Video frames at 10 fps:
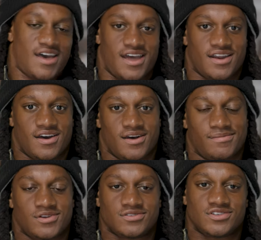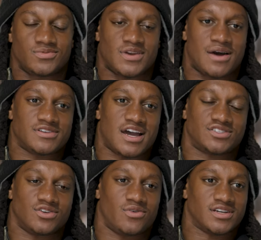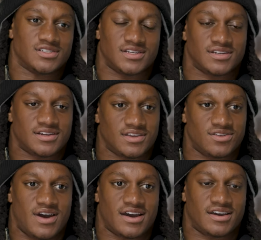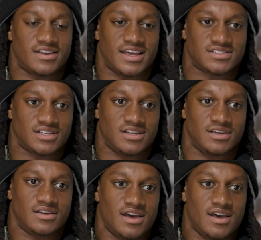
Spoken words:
And, you know, just when I was asked the question, you know, I could instantly,